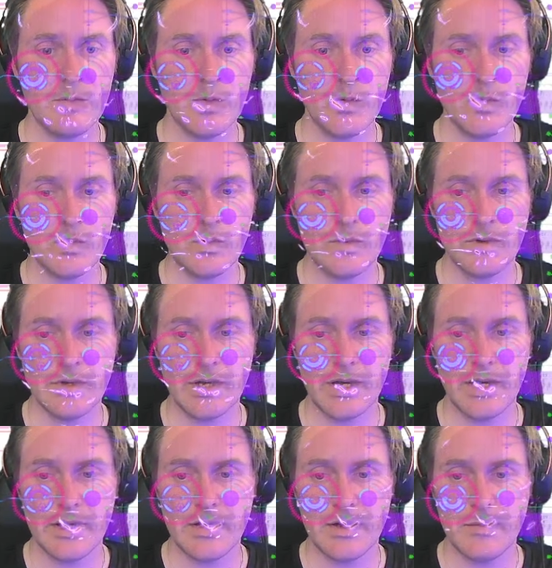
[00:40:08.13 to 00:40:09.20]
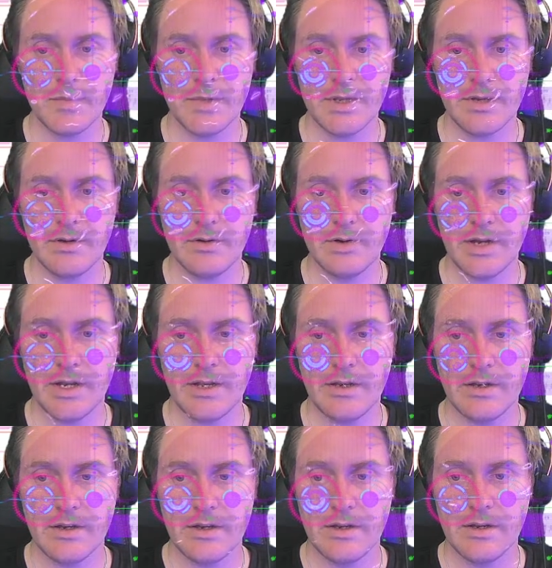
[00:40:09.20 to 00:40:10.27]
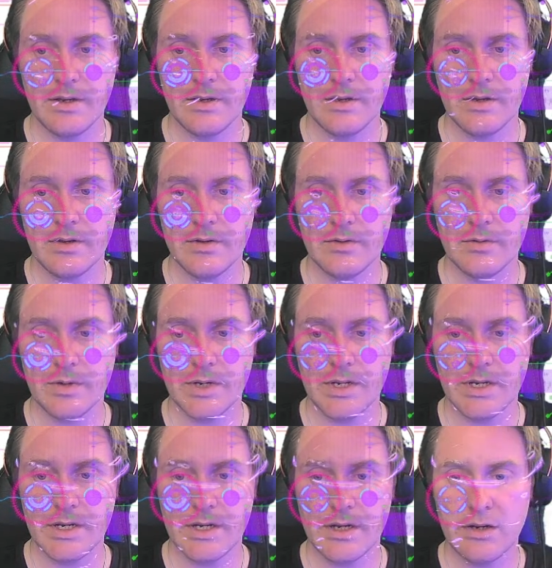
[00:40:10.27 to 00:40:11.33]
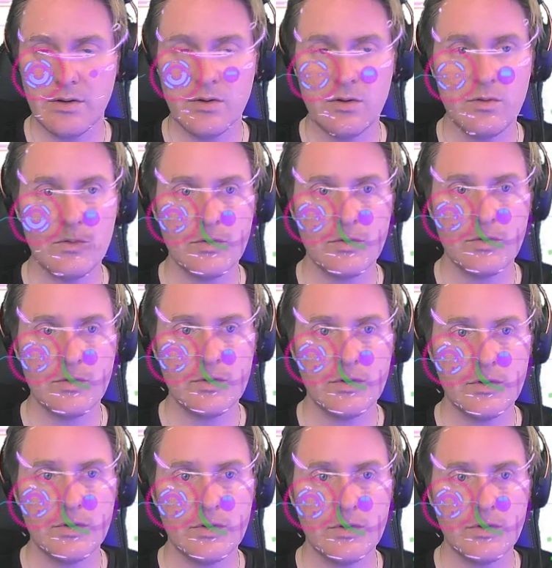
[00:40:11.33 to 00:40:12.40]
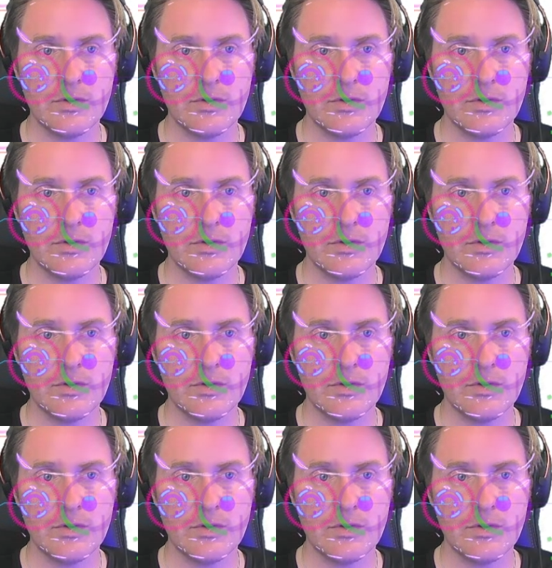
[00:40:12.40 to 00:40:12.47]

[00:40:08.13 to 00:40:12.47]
pool guy up here at 2902.